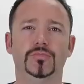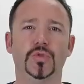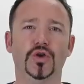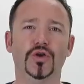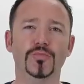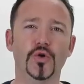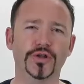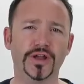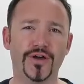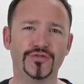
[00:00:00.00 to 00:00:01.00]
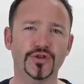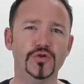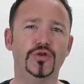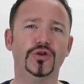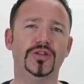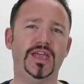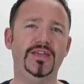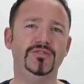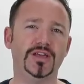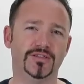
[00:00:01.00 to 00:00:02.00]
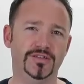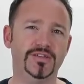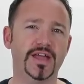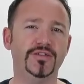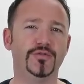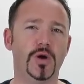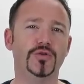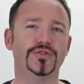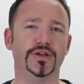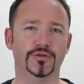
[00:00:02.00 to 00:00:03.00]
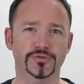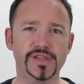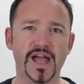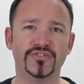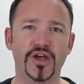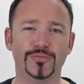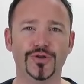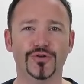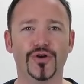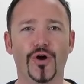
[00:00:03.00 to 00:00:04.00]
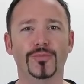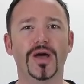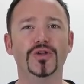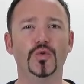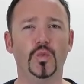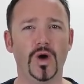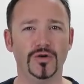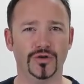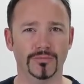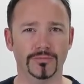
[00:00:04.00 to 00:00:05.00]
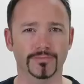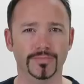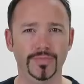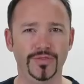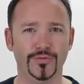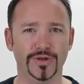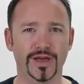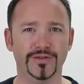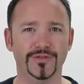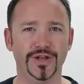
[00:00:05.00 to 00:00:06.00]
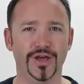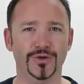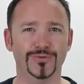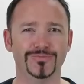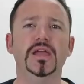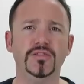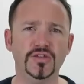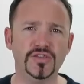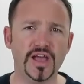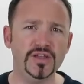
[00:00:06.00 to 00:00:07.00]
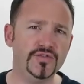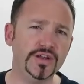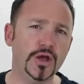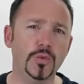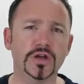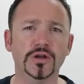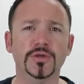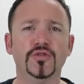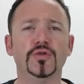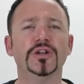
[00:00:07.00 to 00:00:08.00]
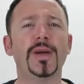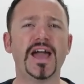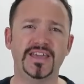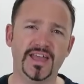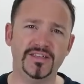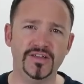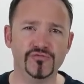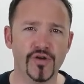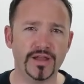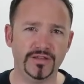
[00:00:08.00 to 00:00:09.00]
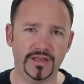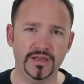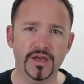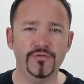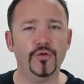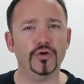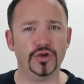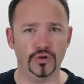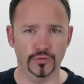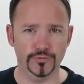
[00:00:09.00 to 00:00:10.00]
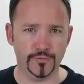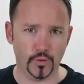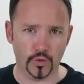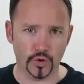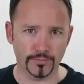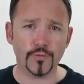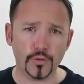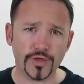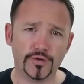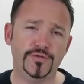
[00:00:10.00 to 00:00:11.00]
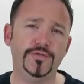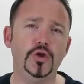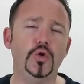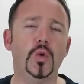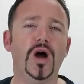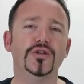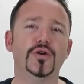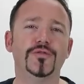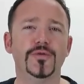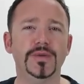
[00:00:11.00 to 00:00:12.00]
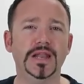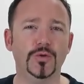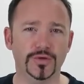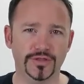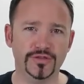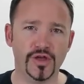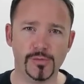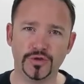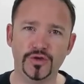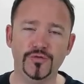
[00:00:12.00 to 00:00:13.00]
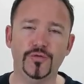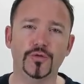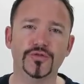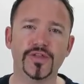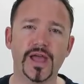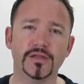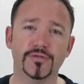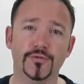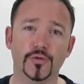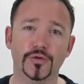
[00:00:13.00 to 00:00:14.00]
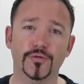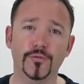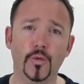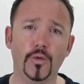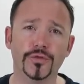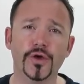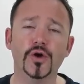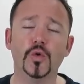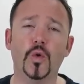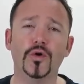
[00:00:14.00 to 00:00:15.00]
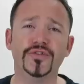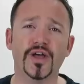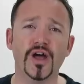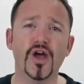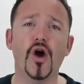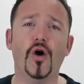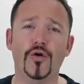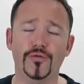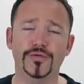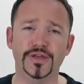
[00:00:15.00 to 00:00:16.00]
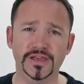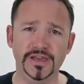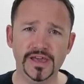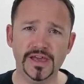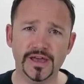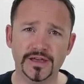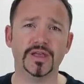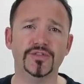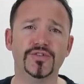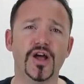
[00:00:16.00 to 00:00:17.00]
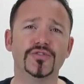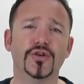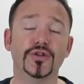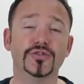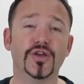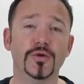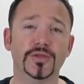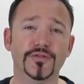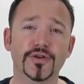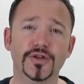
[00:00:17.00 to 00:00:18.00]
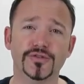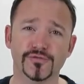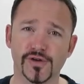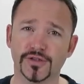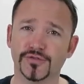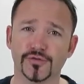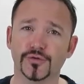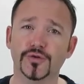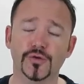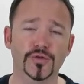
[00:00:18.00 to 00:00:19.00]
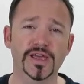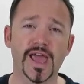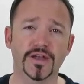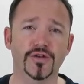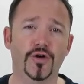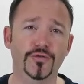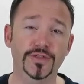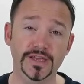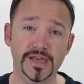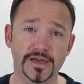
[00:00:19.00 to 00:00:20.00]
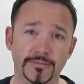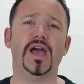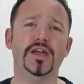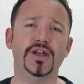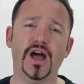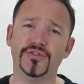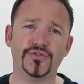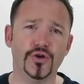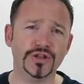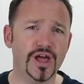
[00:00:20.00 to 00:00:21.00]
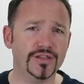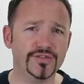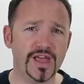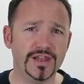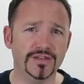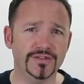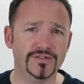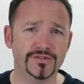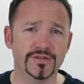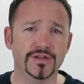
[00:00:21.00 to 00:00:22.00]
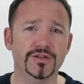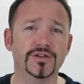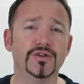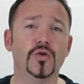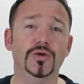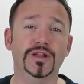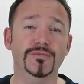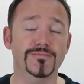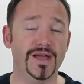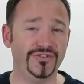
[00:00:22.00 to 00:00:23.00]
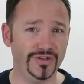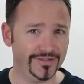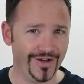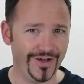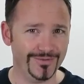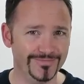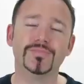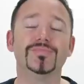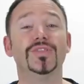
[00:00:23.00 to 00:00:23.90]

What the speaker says: Good morning, good afternoon, good evening. This is Andy from wholesale-help.com and welcome to another video. In today's video, we're going to be talking about getting ready for Q4. For those of you who are not familiar with the term, Q4 stands for the fourth quarter of the year. It starts on October the 1st and runs through to the end of the year. And us online sellers call it magic time.